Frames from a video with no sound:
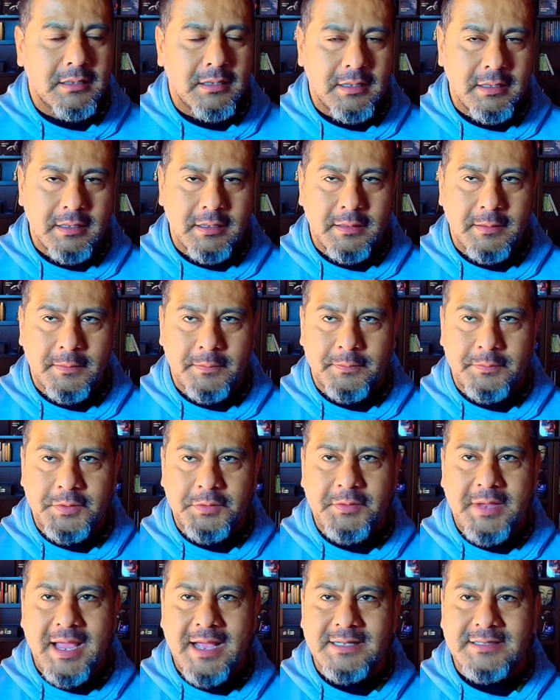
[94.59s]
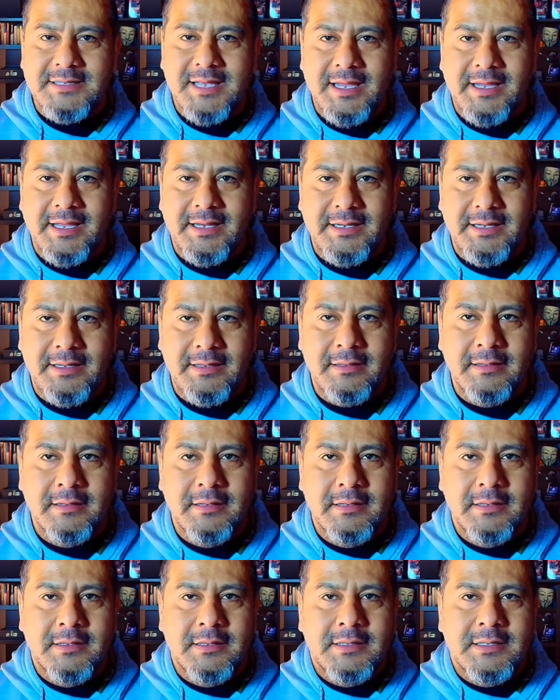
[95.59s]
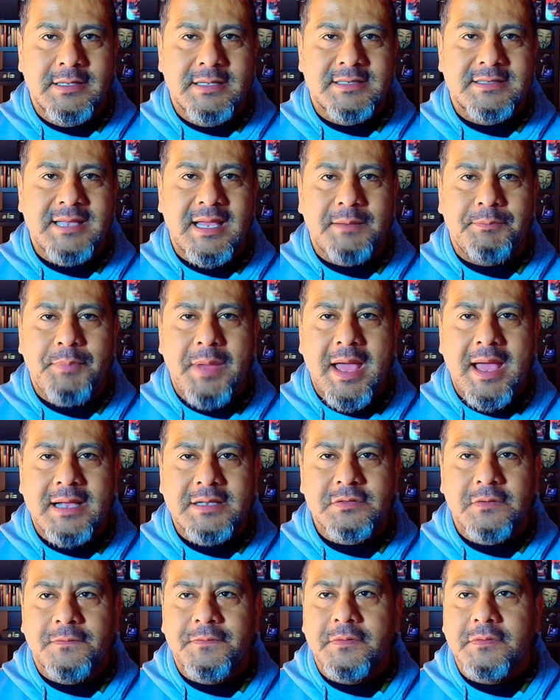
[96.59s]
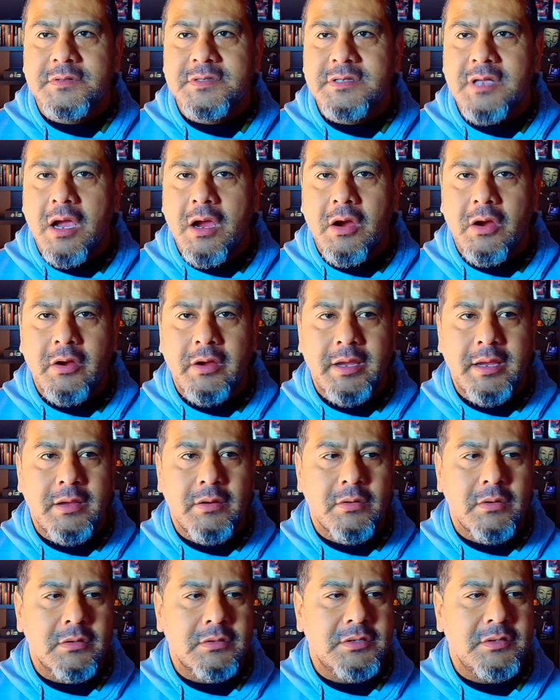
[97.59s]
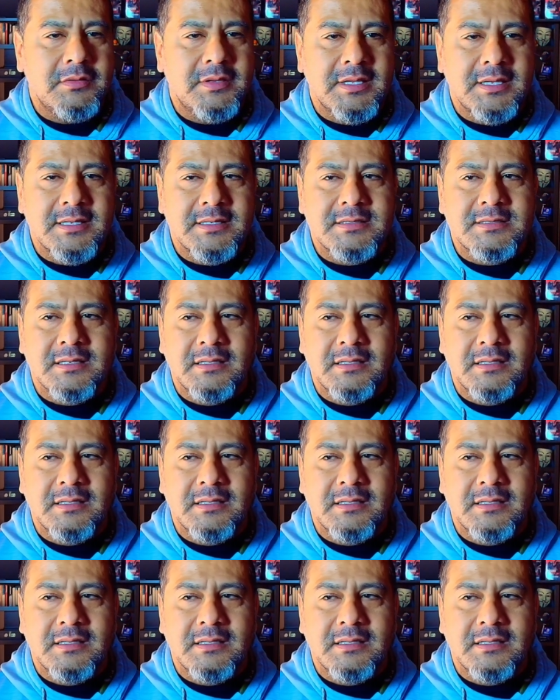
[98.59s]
You can't take any setbacks or feel sorry or do this.